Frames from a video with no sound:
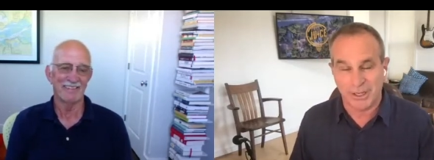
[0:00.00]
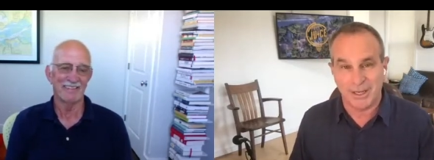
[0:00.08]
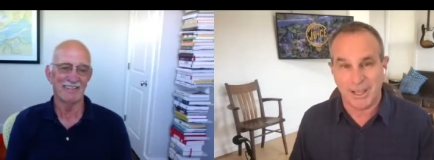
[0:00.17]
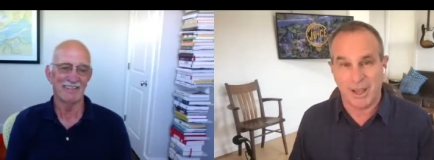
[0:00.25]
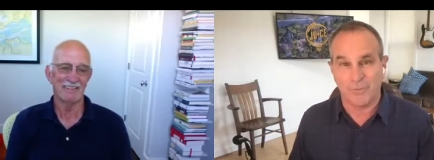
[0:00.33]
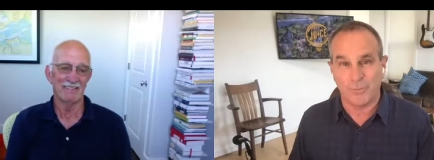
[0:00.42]
Speaker 1: in
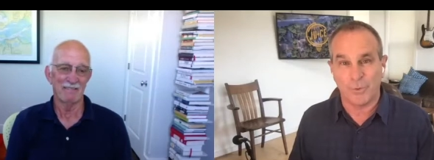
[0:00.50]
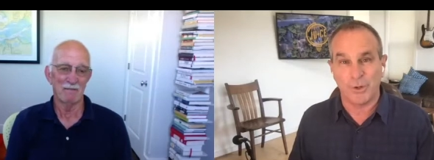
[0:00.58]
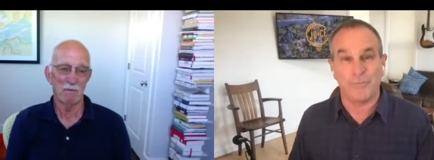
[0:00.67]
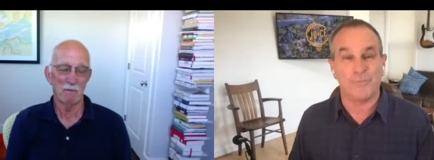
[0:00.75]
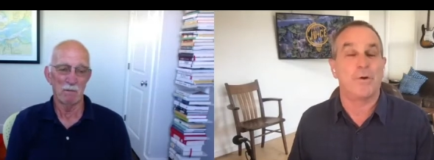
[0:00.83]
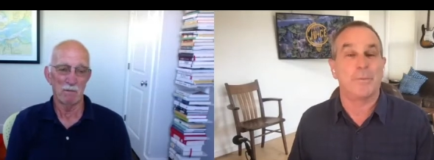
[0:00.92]

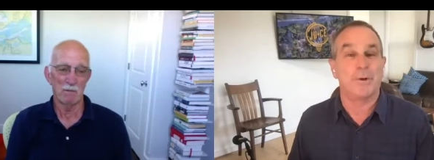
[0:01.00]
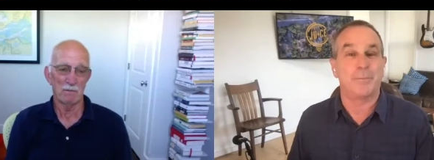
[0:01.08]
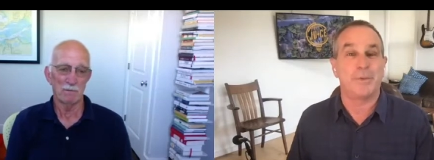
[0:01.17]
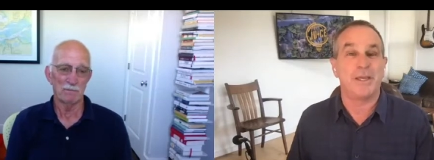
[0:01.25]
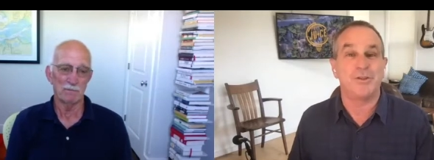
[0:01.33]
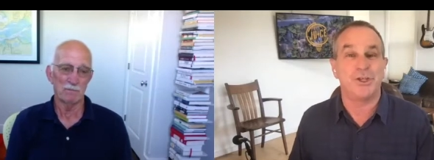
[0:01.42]
California, former
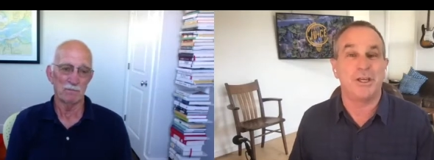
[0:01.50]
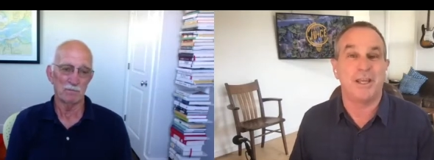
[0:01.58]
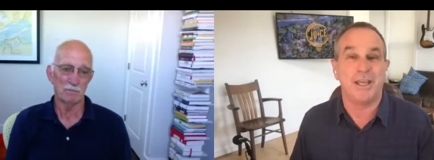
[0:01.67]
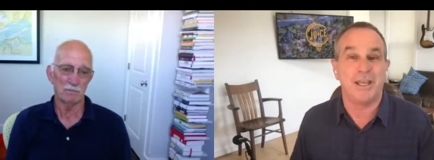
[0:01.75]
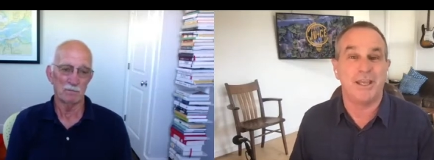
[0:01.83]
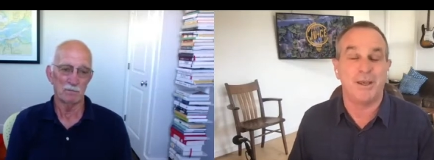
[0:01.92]

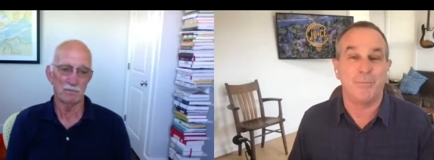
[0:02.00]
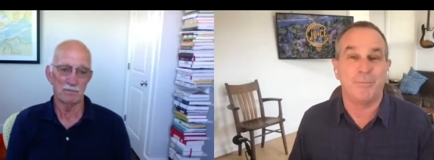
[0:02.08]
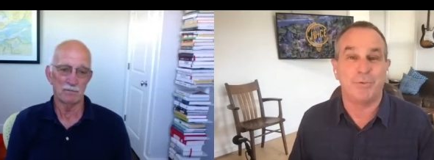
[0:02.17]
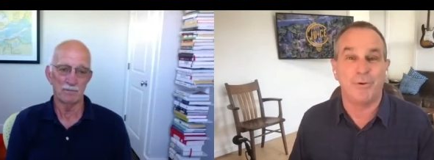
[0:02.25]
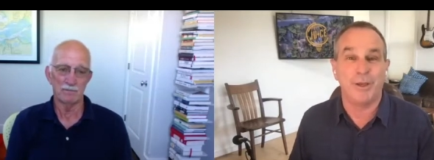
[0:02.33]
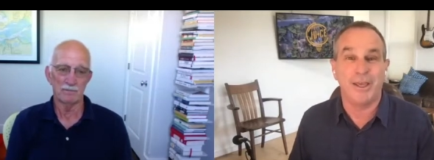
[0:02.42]
PG&E
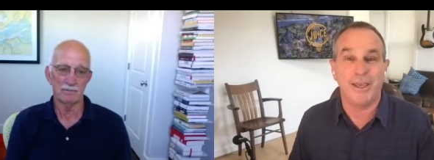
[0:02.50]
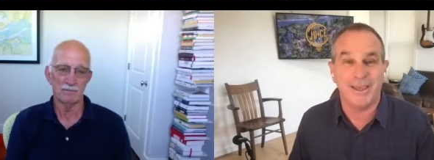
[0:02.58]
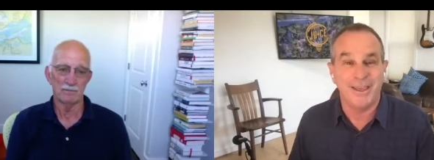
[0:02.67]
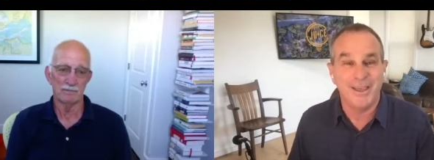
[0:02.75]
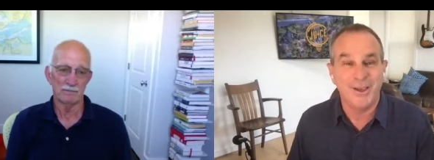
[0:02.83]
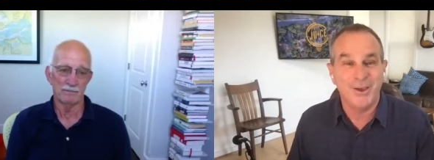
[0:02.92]

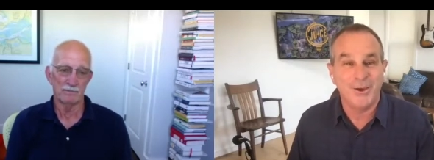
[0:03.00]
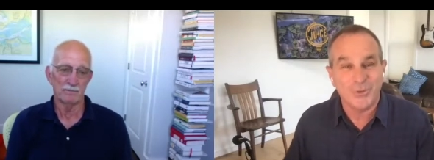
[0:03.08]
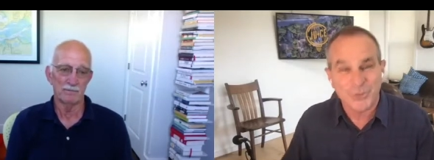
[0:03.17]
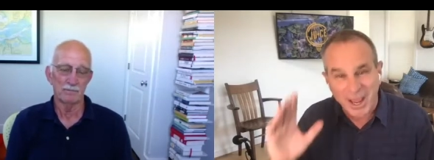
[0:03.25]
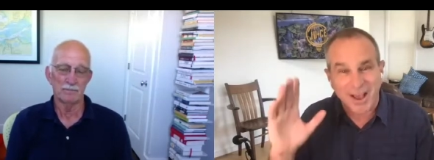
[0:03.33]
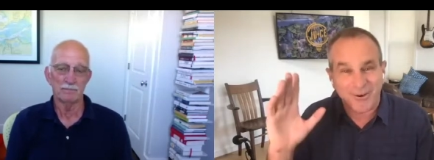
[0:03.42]
employee,
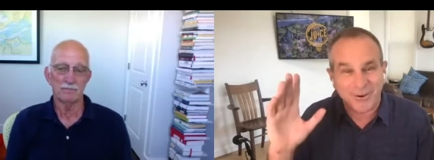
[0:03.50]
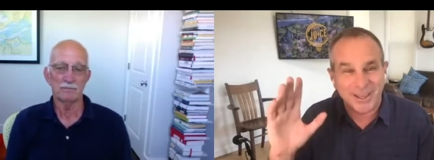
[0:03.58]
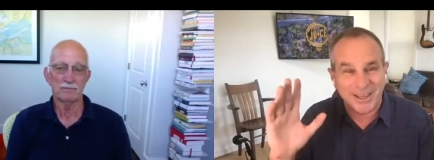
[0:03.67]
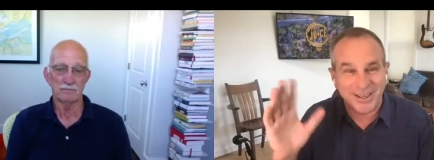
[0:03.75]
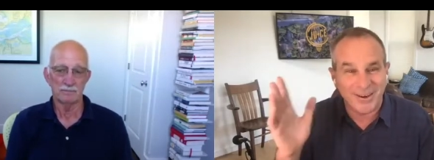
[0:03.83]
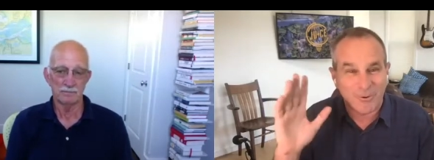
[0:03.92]
who's now
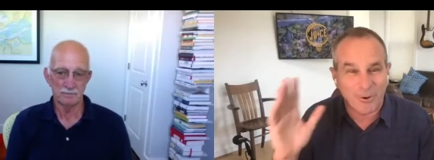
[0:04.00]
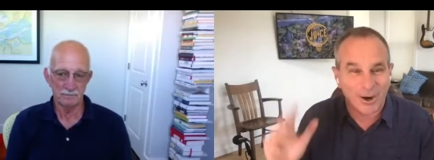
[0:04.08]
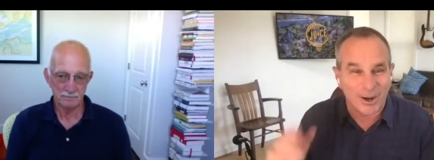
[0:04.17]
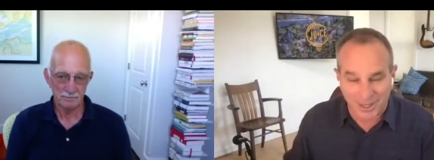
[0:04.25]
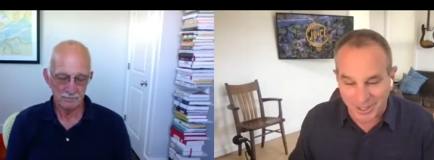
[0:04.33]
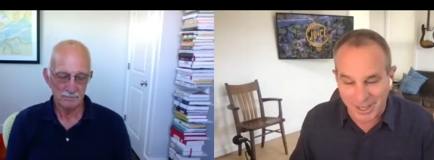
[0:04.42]
in
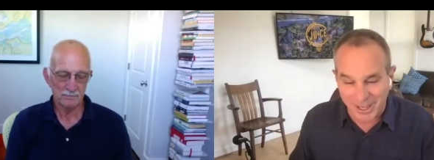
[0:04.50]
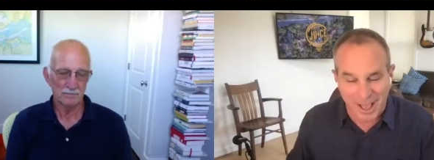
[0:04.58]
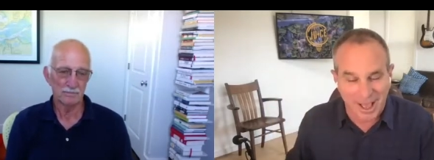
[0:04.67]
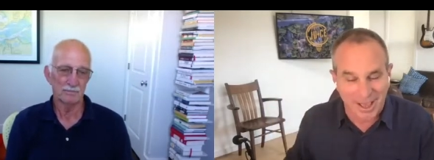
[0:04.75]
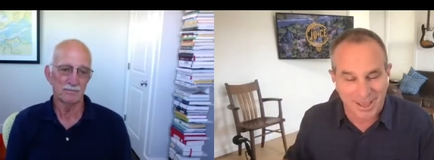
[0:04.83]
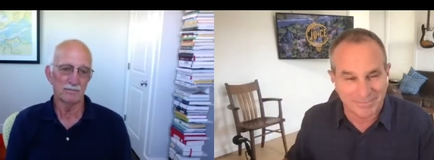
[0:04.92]
Oregon. Lee,
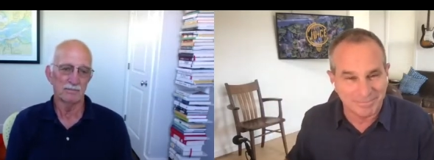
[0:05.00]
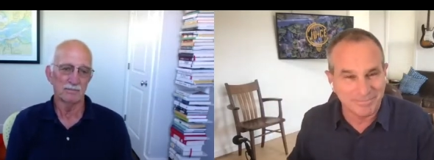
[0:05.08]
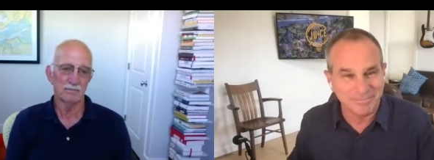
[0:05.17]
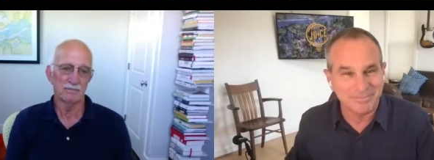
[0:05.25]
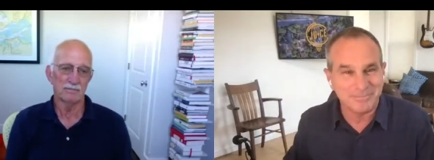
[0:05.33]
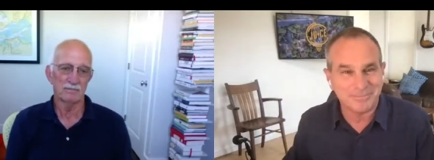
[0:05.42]
hi.
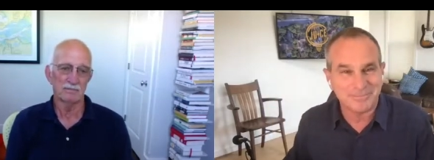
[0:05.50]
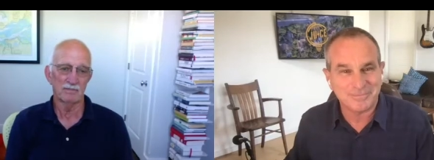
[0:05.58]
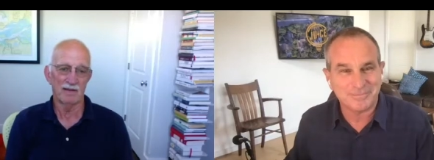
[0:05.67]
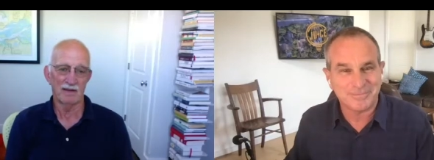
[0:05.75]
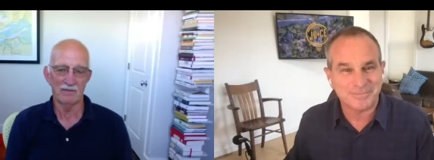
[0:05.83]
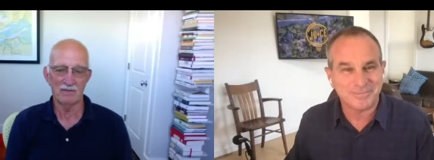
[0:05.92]

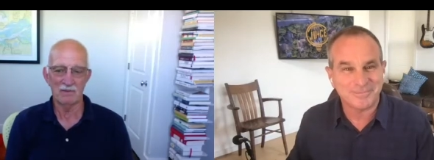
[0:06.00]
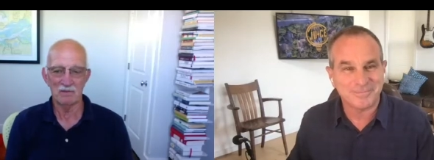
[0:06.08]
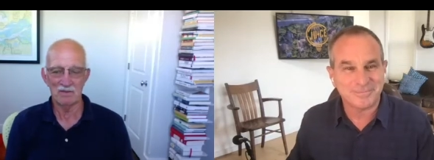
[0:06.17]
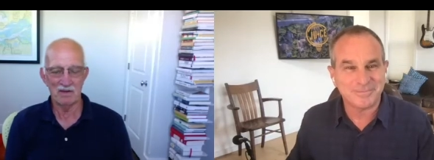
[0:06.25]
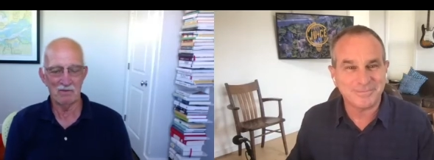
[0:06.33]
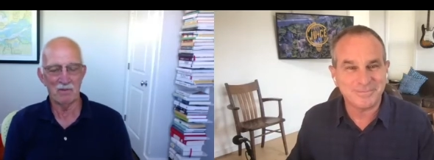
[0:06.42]
Speaker 2: Hi, Robert.
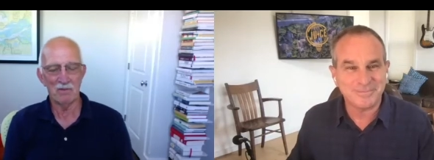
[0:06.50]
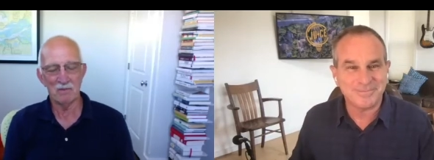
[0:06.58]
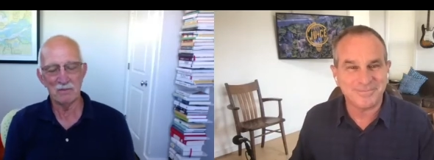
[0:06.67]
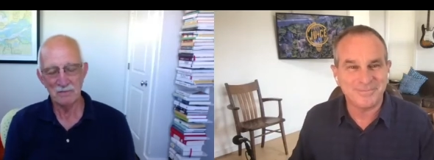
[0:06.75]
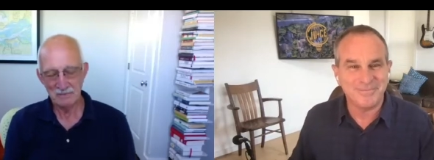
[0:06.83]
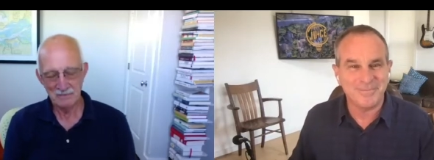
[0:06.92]
How are you?
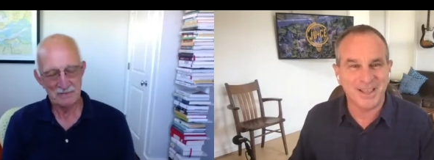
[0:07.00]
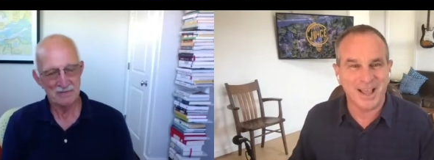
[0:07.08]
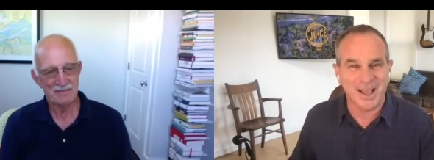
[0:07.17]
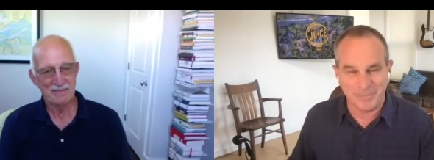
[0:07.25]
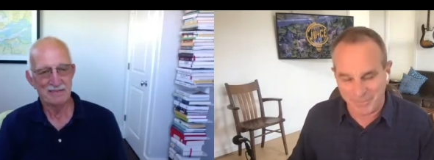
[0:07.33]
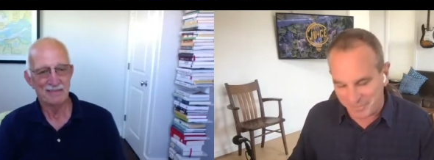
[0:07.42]

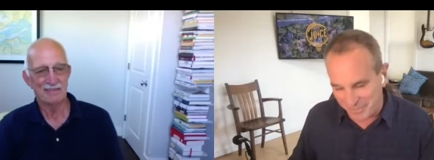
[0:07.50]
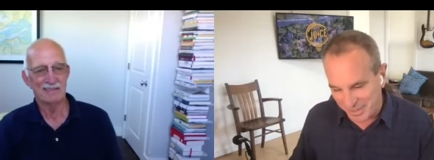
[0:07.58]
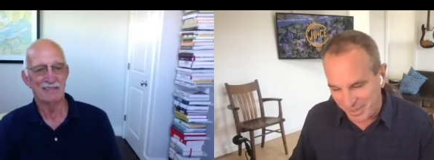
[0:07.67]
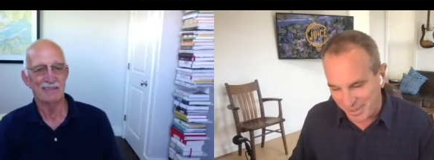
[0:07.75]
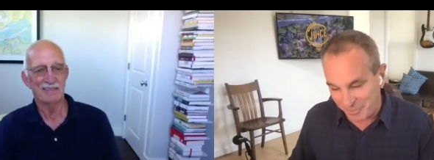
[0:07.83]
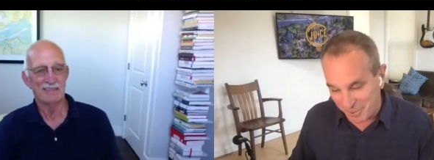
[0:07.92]
Speaker 1: I'm
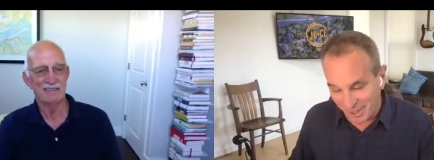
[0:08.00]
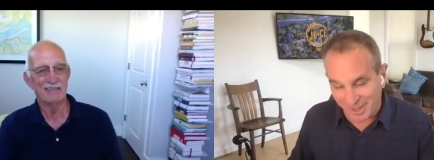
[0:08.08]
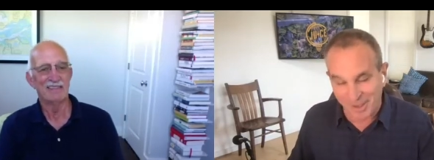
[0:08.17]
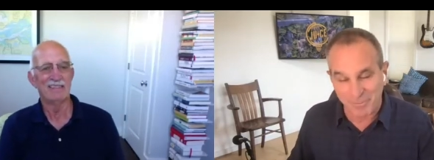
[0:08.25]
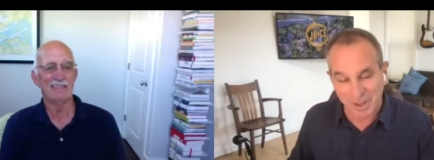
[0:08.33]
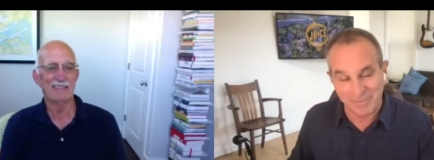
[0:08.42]

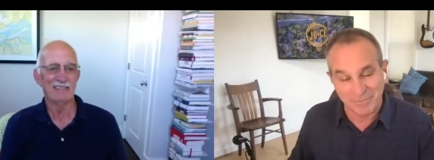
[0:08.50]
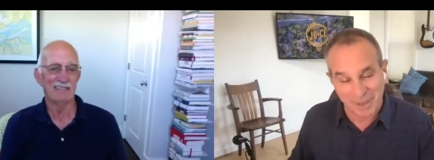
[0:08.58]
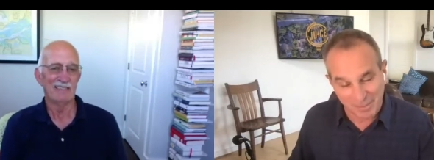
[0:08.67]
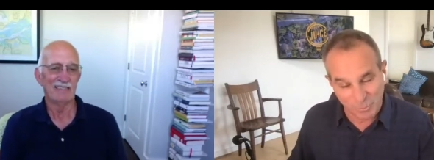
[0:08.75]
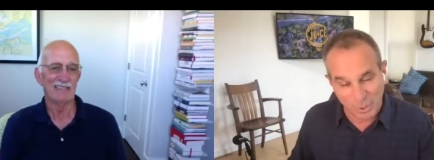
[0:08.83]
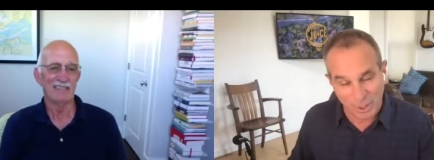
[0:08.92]

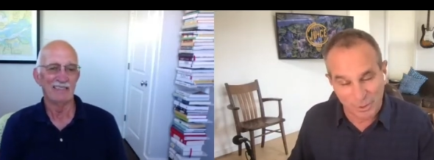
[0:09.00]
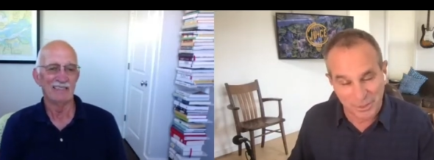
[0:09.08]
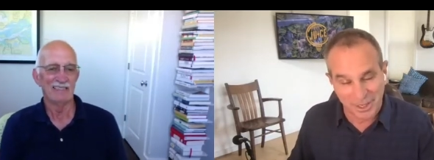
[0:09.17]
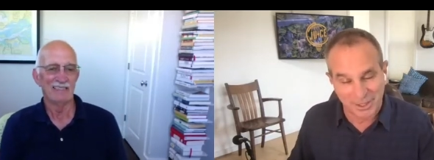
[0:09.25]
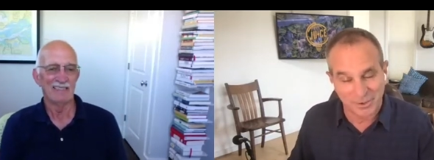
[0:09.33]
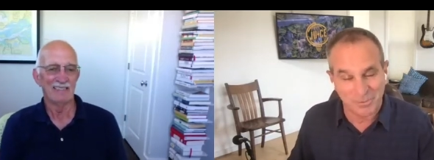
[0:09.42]
well,
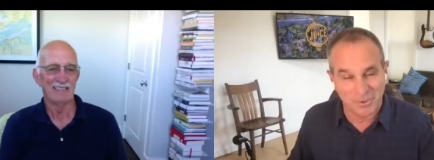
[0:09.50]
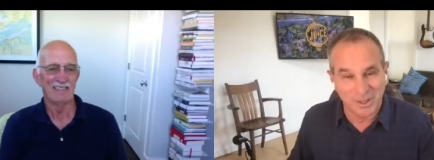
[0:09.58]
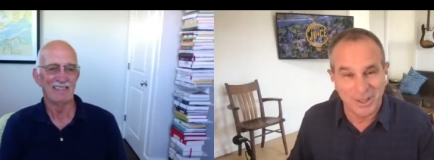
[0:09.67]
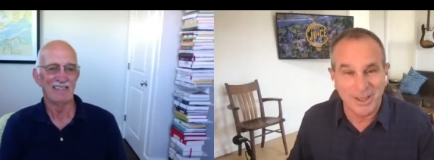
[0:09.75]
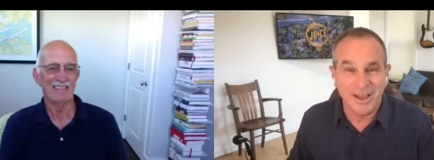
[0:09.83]
thank you.